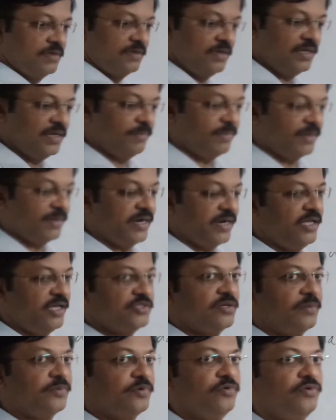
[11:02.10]
d by dx
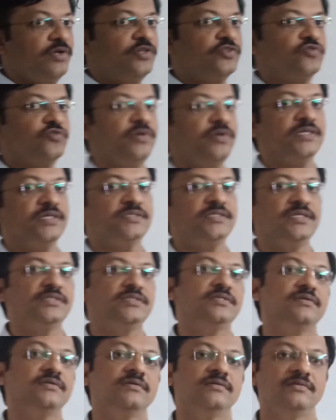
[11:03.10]
of 2 raised to x
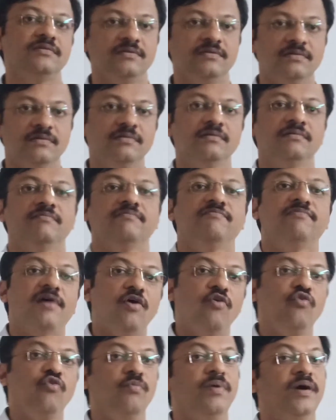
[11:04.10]
is
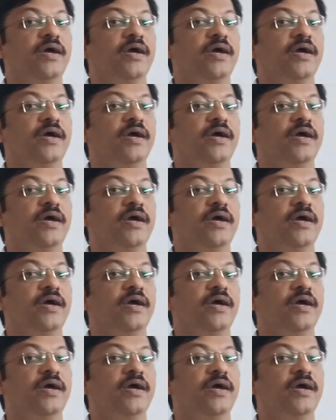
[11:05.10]
found